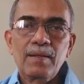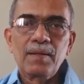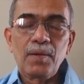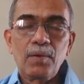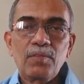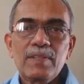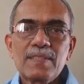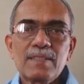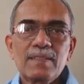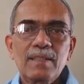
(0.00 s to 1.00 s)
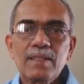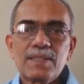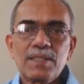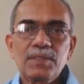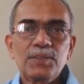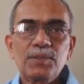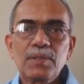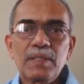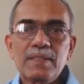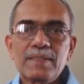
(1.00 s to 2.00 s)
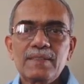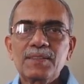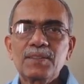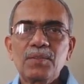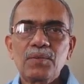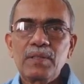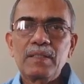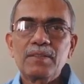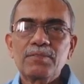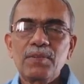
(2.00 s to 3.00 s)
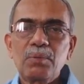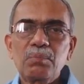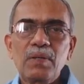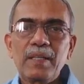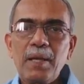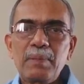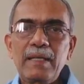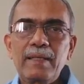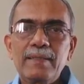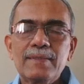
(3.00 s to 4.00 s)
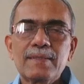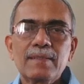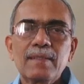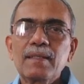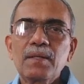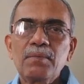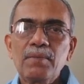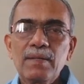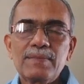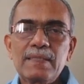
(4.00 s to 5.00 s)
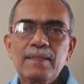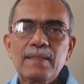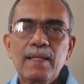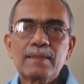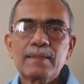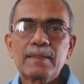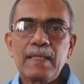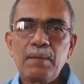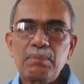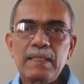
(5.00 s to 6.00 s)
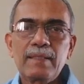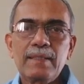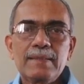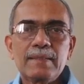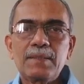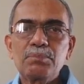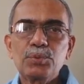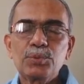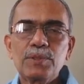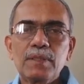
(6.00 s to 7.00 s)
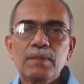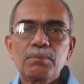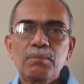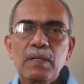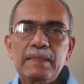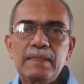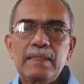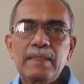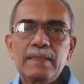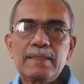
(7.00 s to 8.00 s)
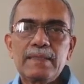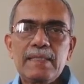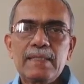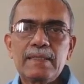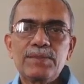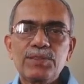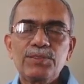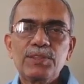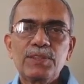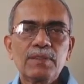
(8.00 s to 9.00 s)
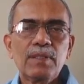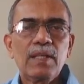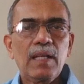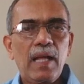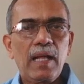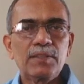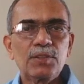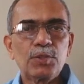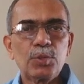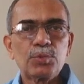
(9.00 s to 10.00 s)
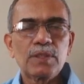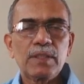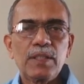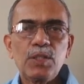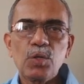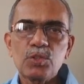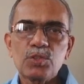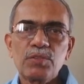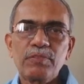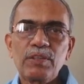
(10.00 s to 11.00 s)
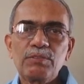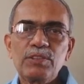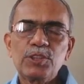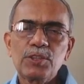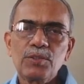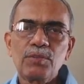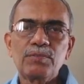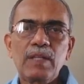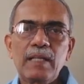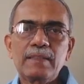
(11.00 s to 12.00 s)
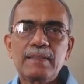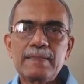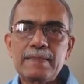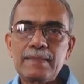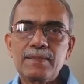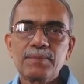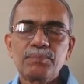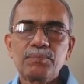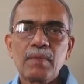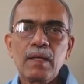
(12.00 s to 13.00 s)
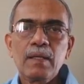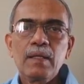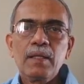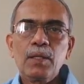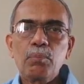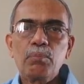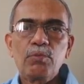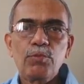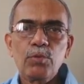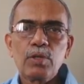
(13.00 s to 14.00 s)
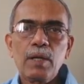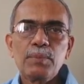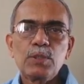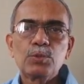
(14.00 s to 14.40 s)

Hello friends, let's continue our discussion on income from capital gains. We have seen that capital gains are computed by taking the sale consideration and reducing the cost of acquisition of that asset. Now before coming